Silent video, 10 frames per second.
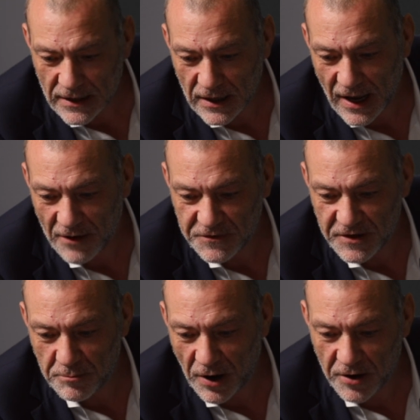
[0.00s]

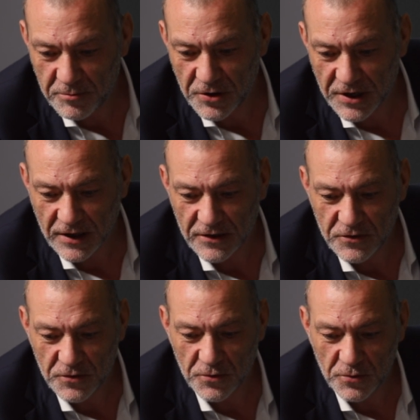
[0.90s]
FC Bayern Munich
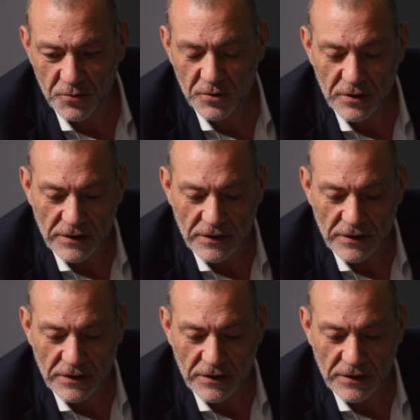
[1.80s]
to